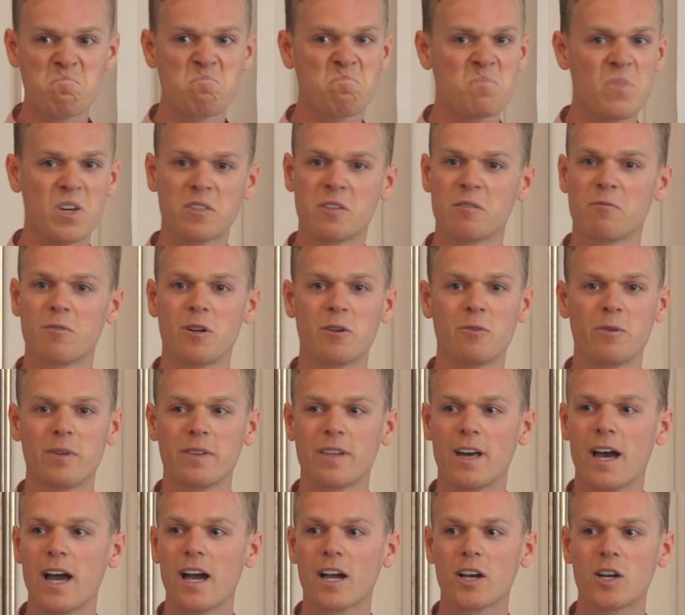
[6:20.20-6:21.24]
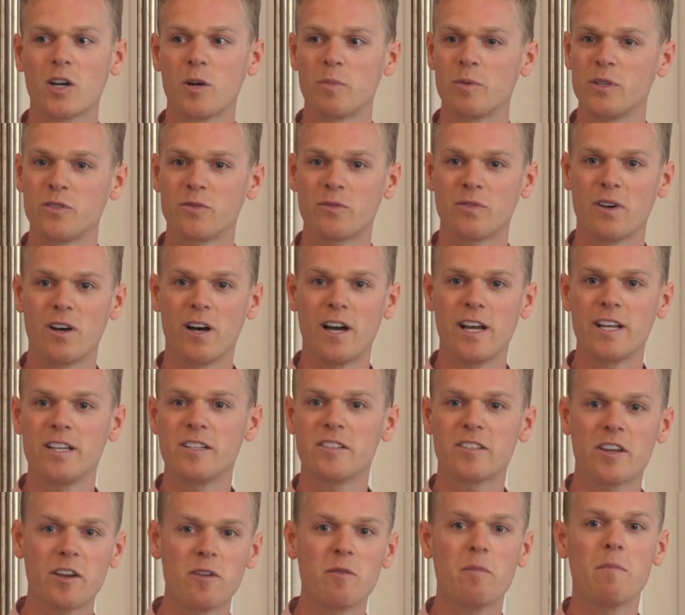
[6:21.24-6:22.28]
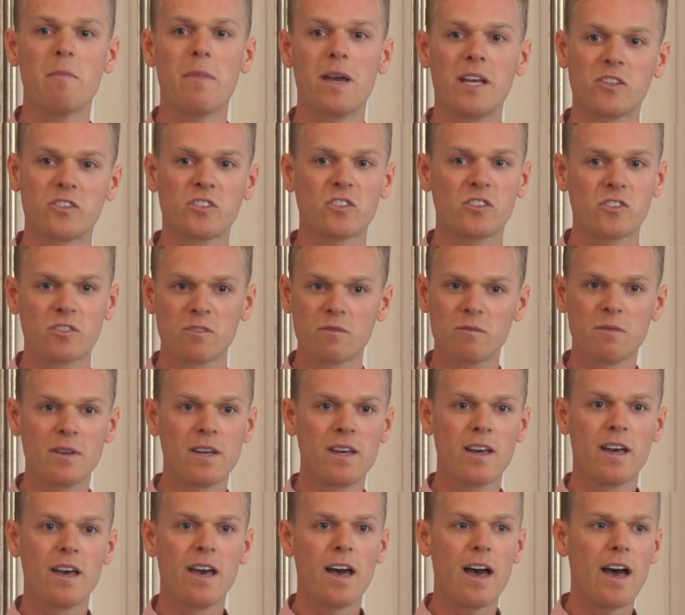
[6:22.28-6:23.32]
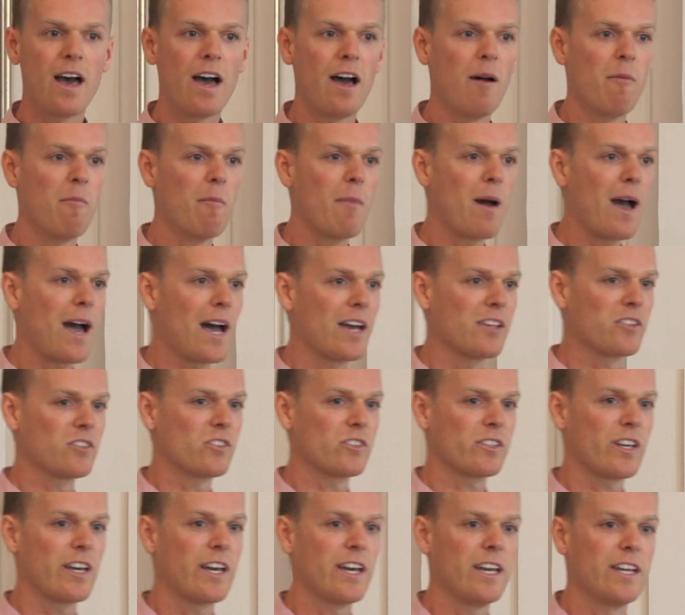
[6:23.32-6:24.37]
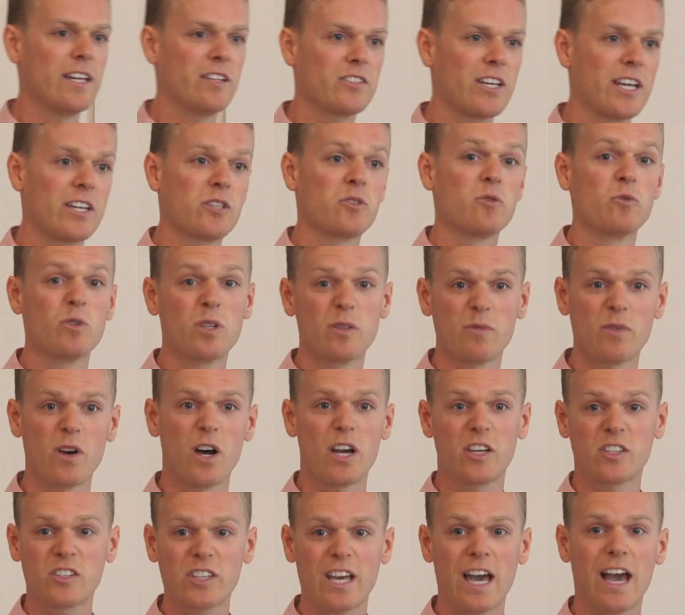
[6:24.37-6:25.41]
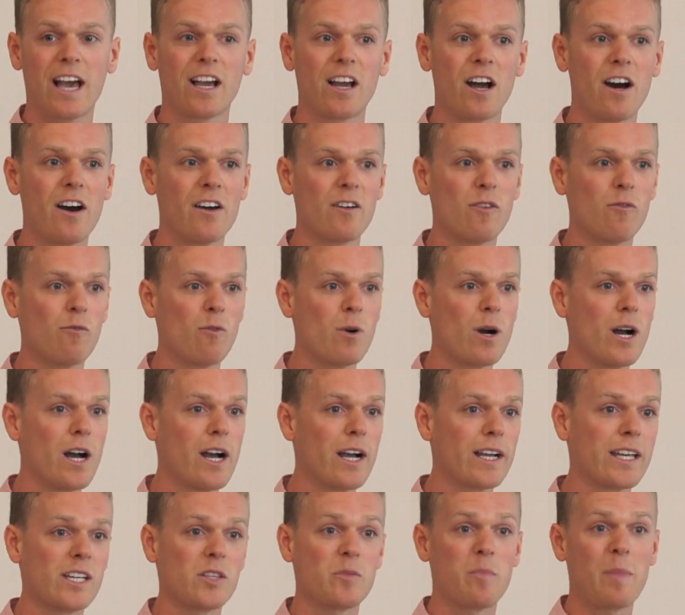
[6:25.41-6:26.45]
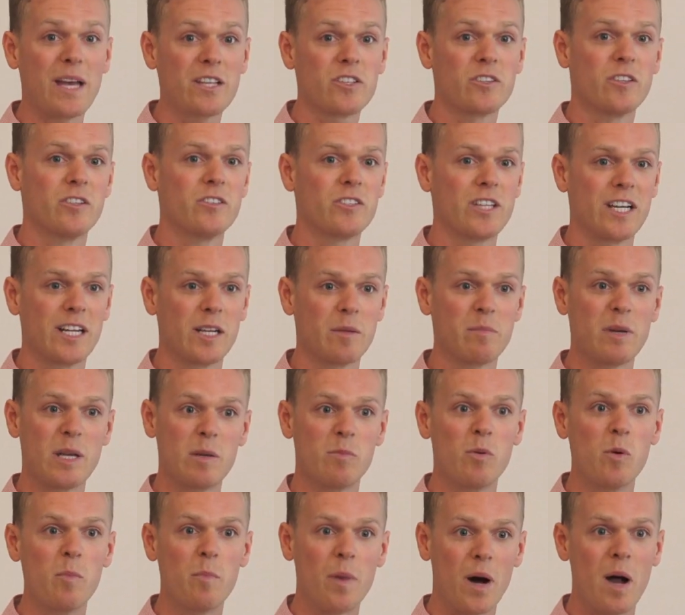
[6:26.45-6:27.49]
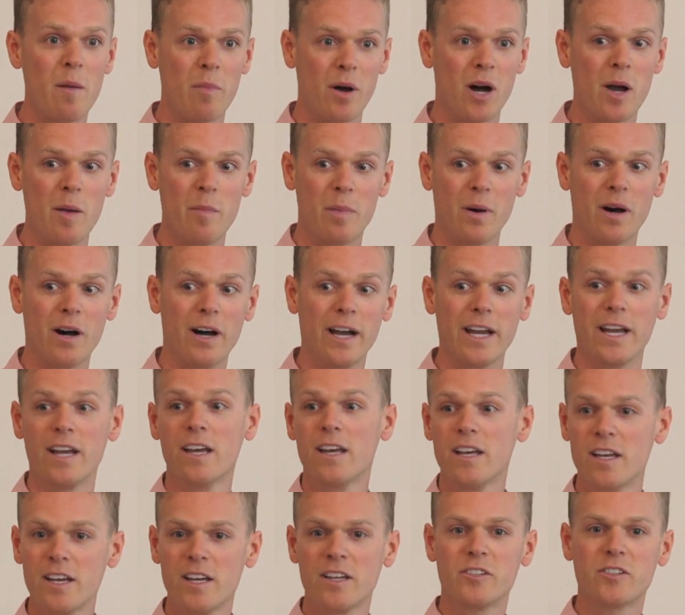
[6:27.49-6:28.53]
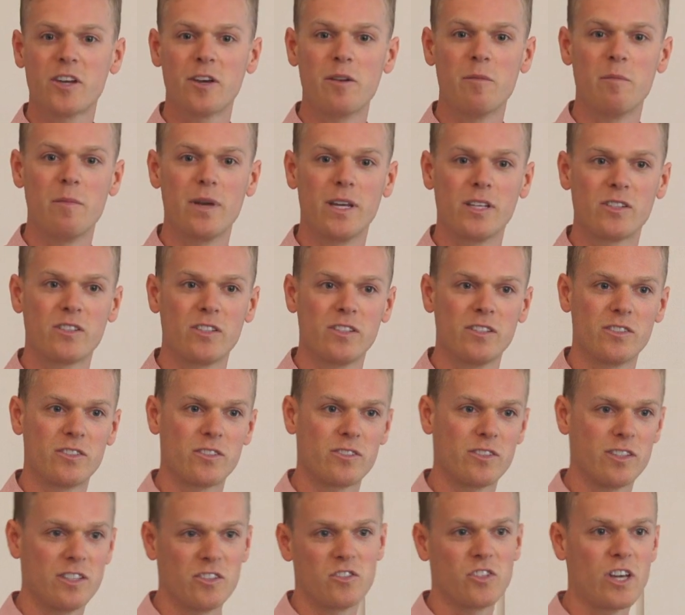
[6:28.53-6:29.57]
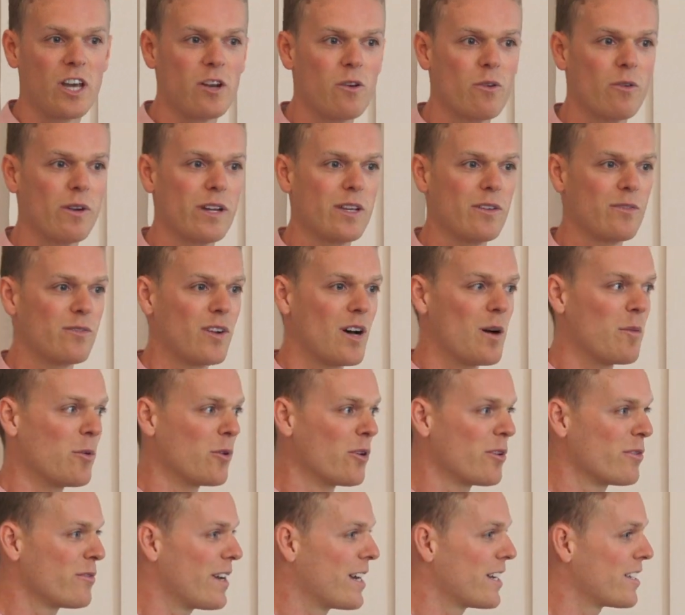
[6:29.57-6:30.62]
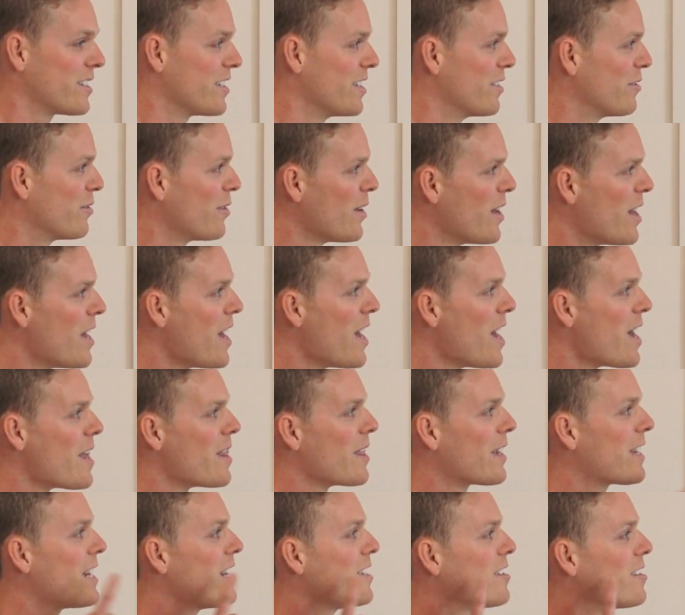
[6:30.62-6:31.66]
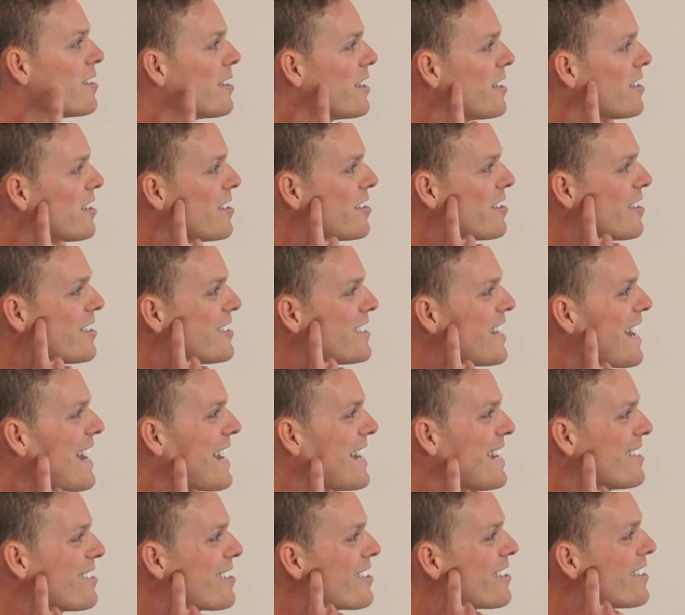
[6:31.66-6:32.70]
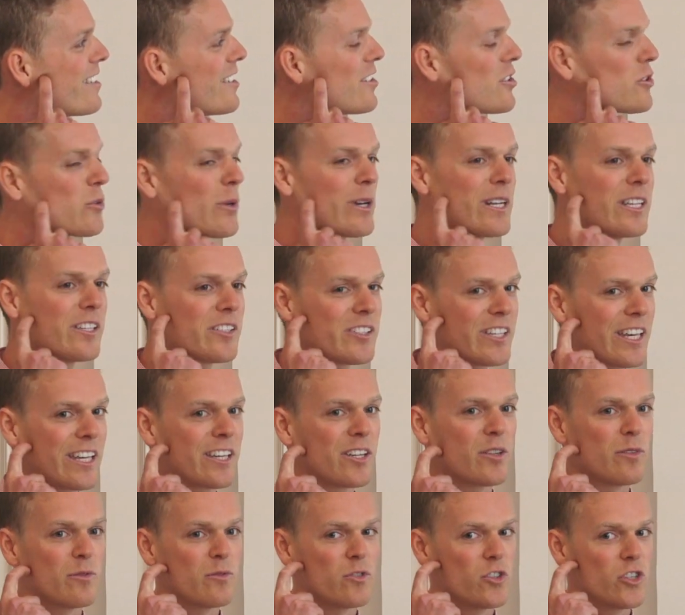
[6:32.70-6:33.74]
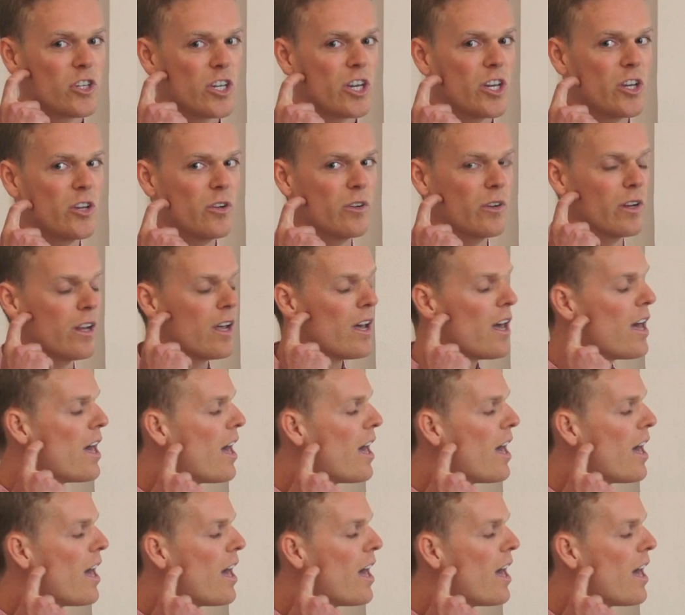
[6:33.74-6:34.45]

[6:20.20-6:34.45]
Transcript: Nothing wrong with that, copy's fine. "Don't miss" as a textual device can kind of work. It's better than telling people buy, buy, buy. "Don't miss" is generally far more effective. The key to this is the date. It's 22nd of June.